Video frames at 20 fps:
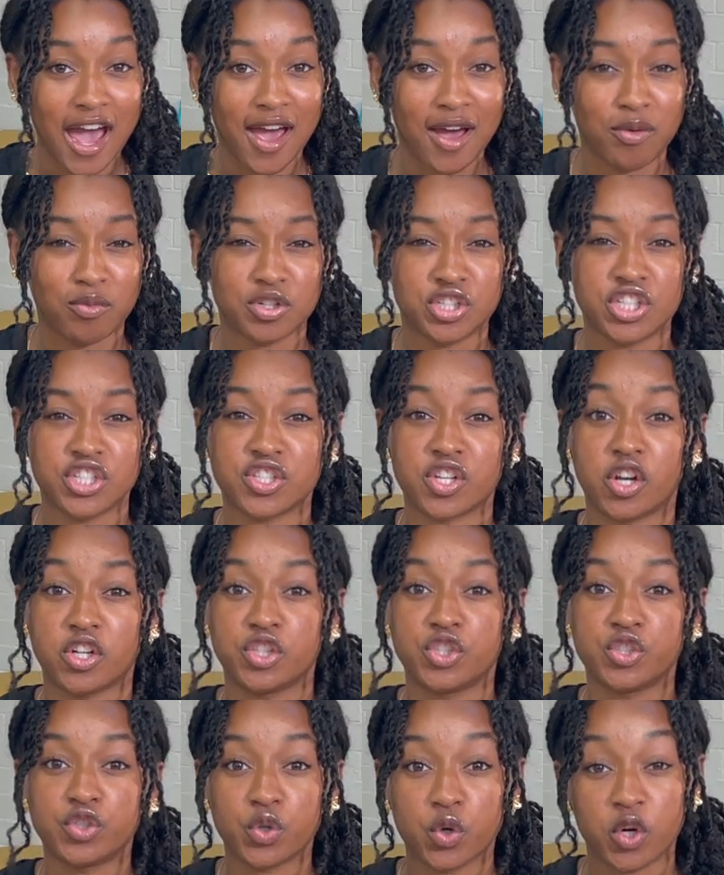which is our
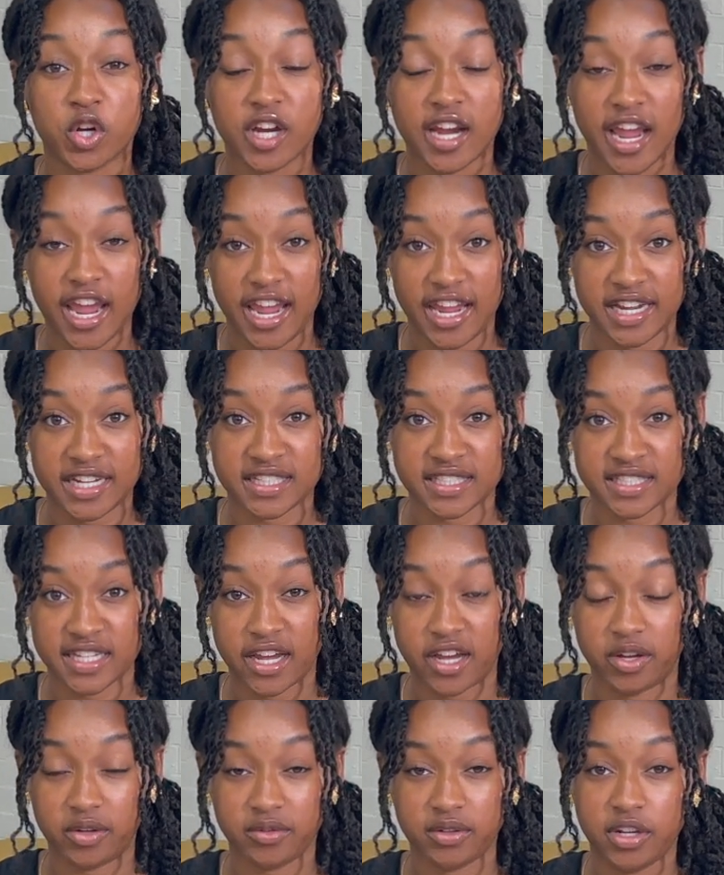short A
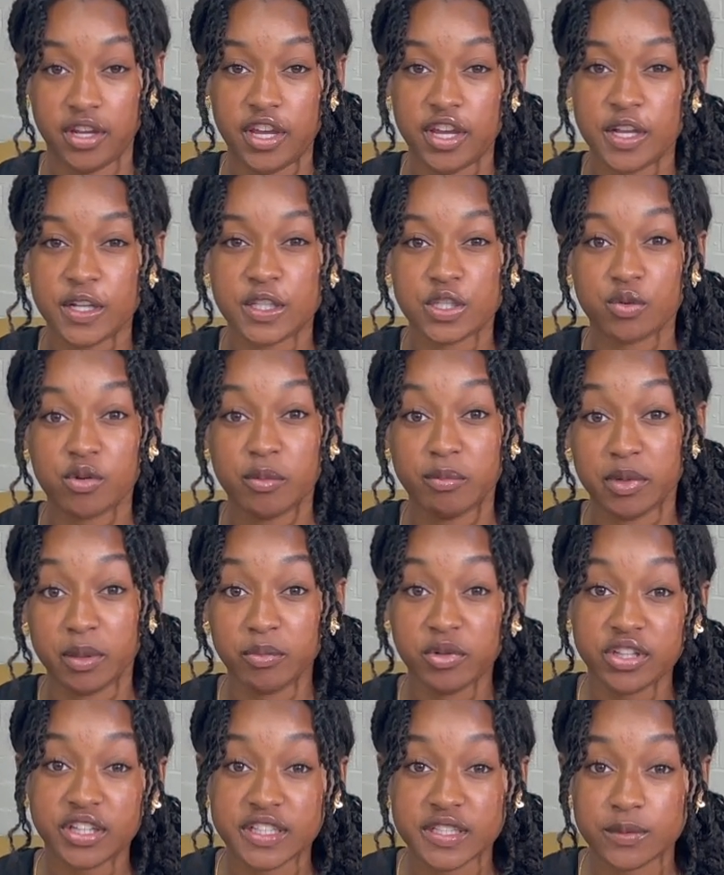sound. To
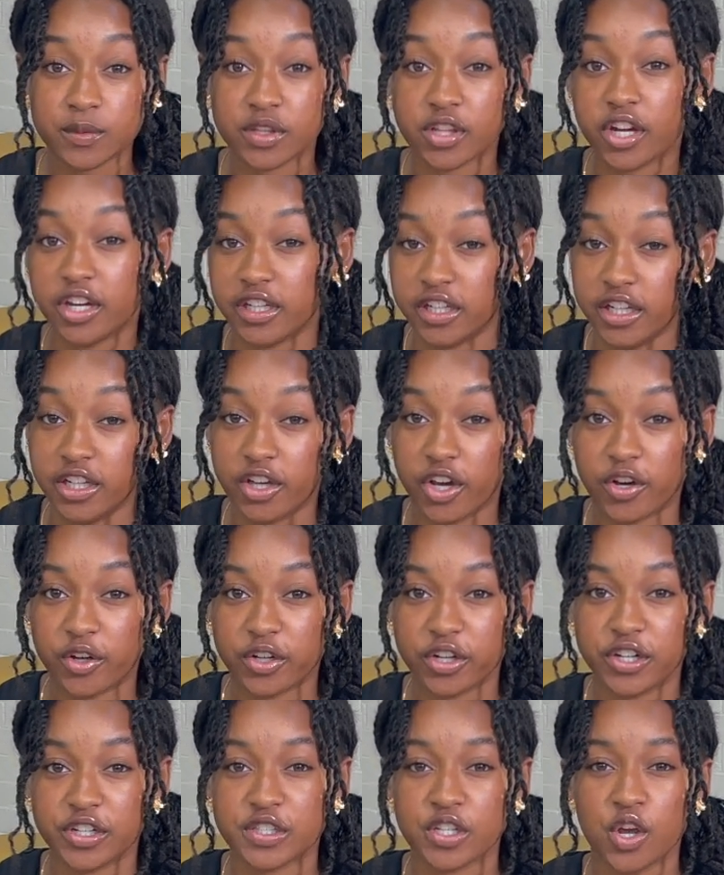remember this with our
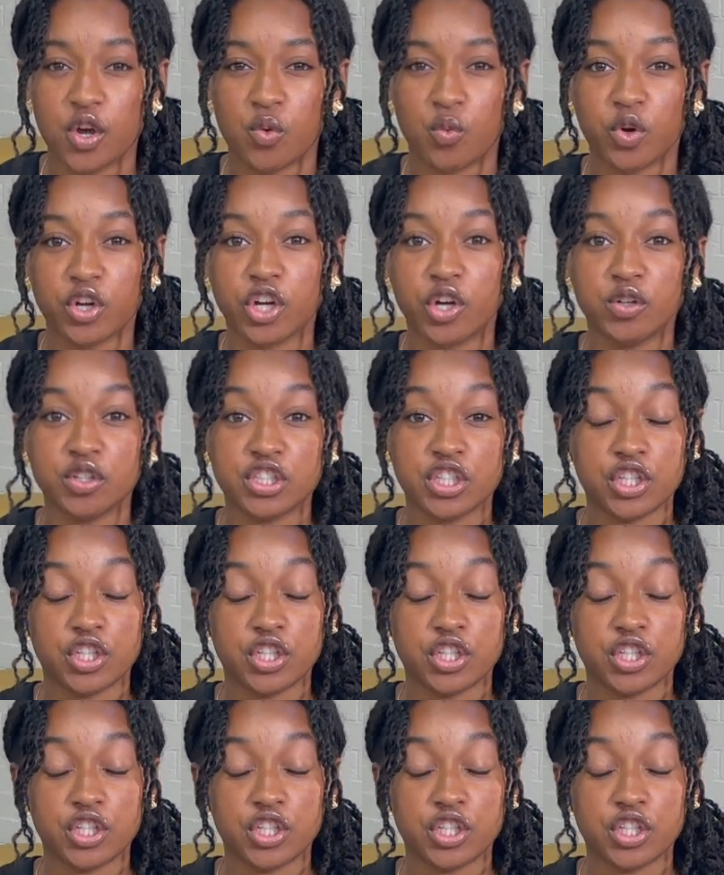decoders, we're going to